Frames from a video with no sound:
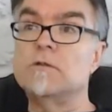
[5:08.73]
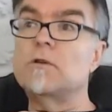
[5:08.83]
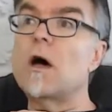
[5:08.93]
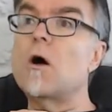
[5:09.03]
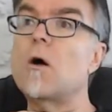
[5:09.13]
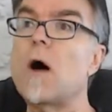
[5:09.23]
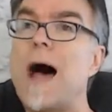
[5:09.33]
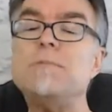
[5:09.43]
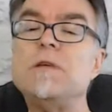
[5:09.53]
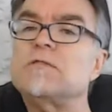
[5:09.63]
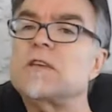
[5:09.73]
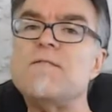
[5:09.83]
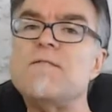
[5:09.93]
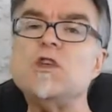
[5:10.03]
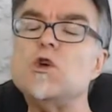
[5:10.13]
So I'm just
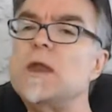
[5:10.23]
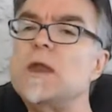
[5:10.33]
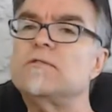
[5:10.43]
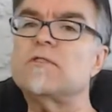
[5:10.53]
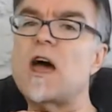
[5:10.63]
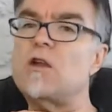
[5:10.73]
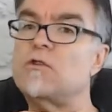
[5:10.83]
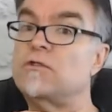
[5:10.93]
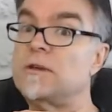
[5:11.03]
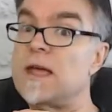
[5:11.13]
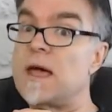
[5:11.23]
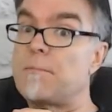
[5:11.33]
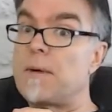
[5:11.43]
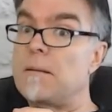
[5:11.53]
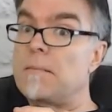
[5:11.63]
giving you an insider's
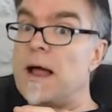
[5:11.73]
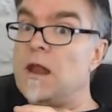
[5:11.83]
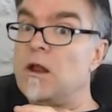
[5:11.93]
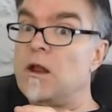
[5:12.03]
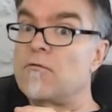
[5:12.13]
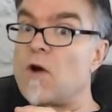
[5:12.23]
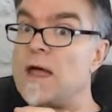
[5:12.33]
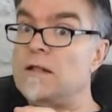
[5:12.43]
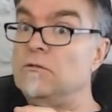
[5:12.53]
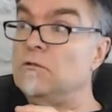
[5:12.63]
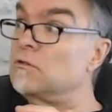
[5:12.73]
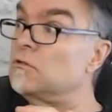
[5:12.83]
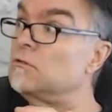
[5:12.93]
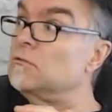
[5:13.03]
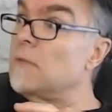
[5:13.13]
tip, my little
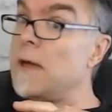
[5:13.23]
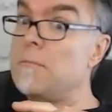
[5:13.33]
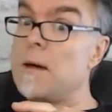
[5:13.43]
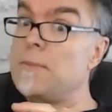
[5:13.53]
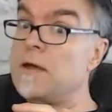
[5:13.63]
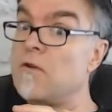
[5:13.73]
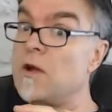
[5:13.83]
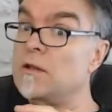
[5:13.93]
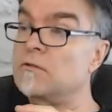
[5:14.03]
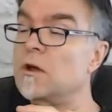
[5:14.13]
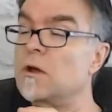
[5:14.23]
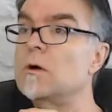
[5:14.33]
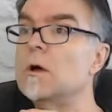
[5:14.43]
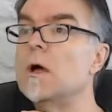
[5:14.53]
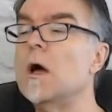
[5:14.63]
friends, and my big friends too.